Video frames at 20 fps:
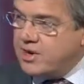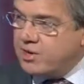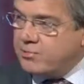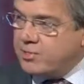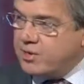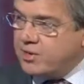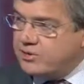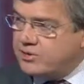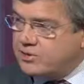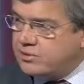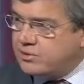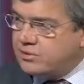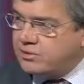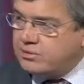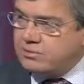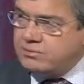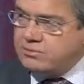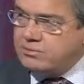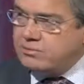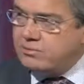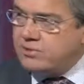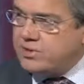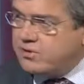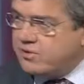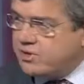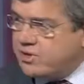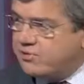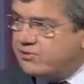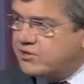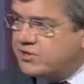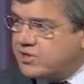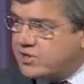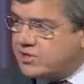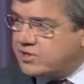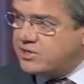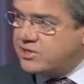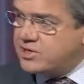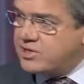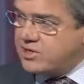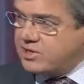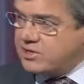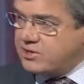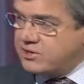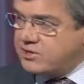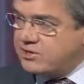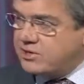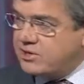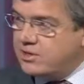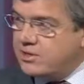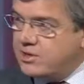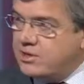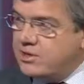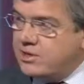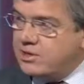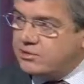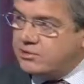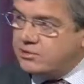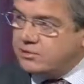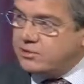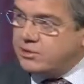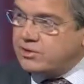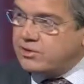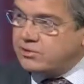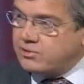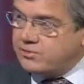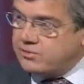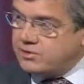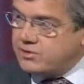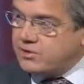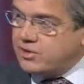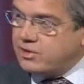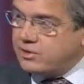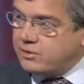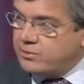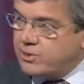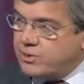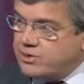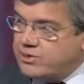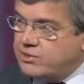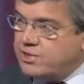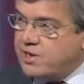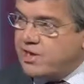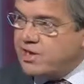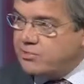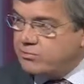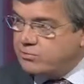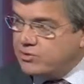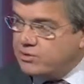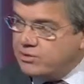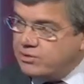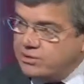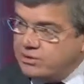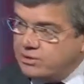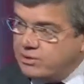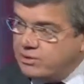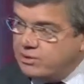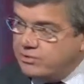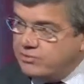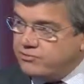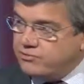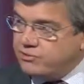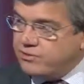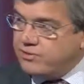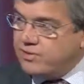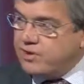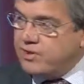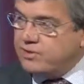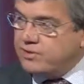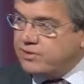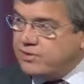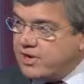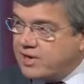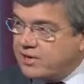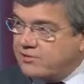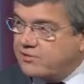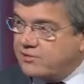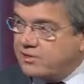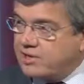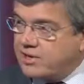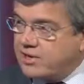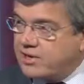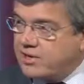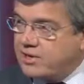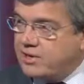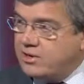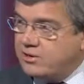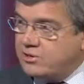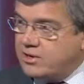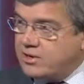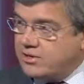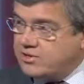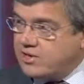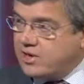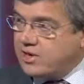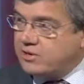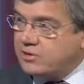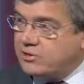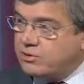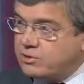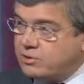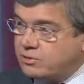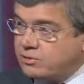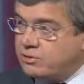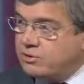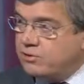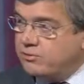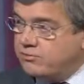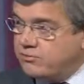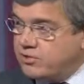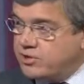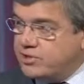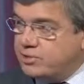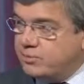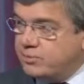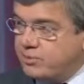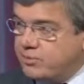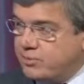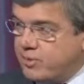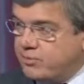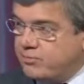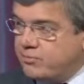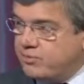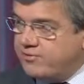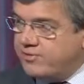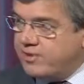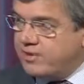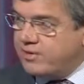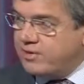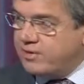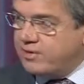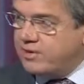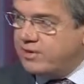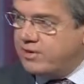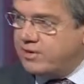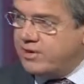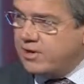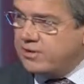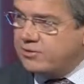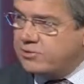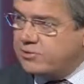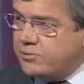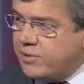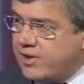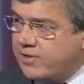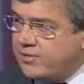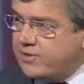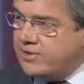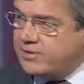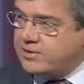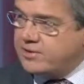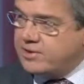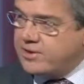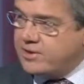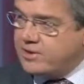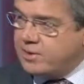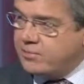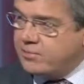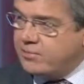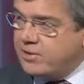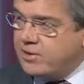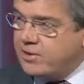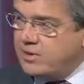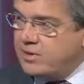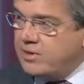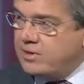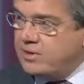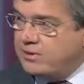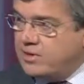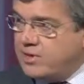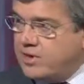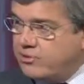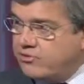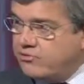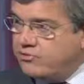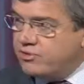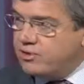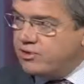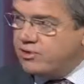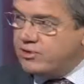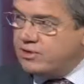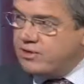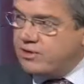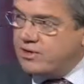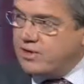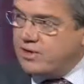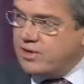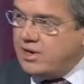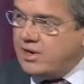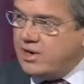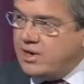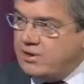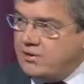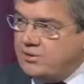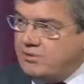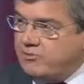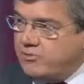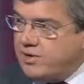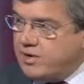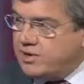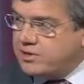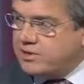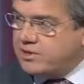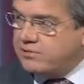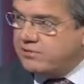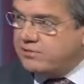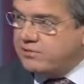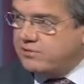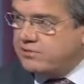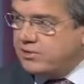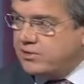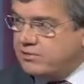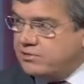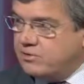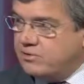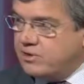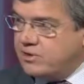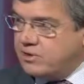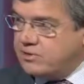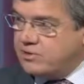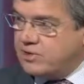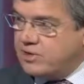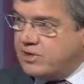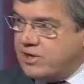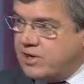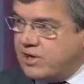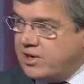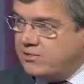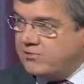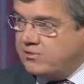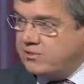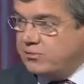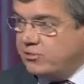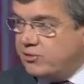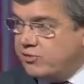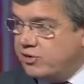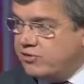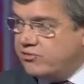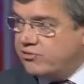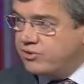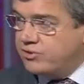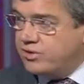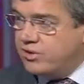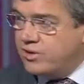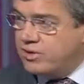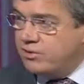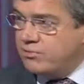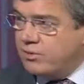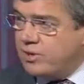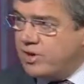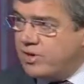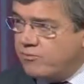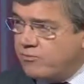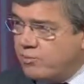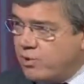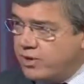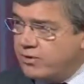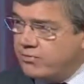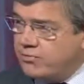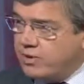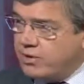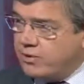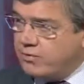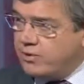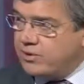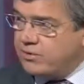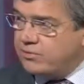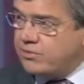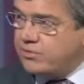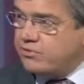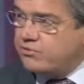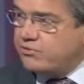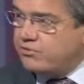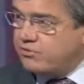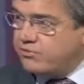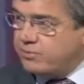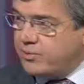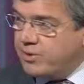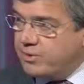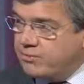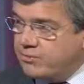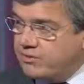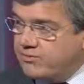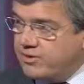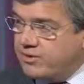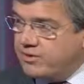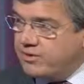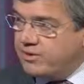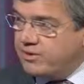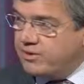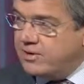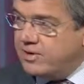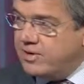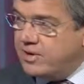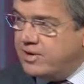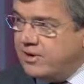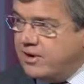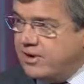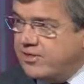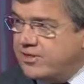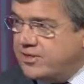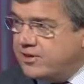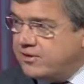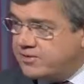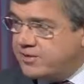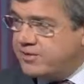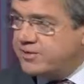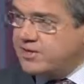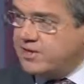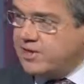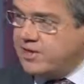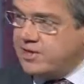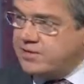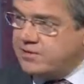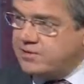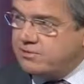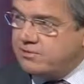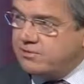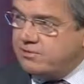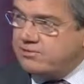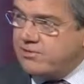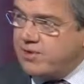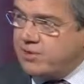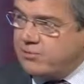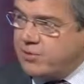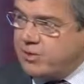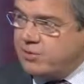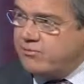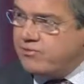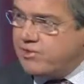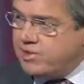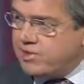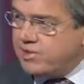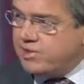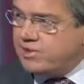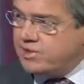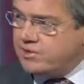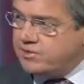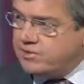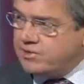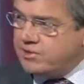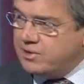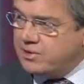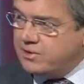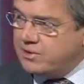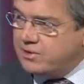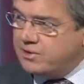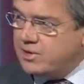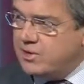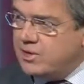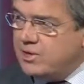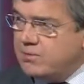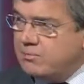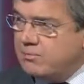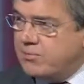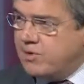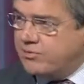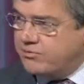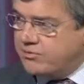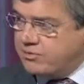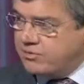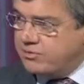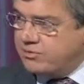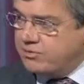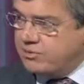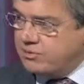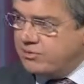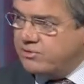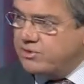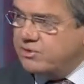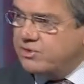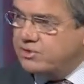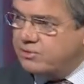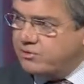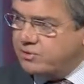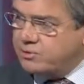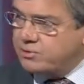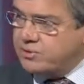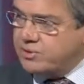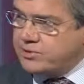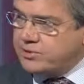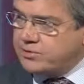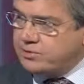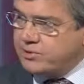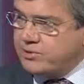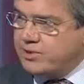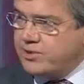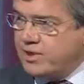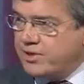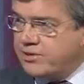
But it took near enough 6 years until the coroner's inquest came to the conclusion that actually the attack couldn't have reasonably been prevented. Now, throughout that time, the injured and the relatives of those who lost their lives and were injured were left wondering whether it should have been prevented. Now, I think in this case, the family really need to know much sooner, as soon as possible.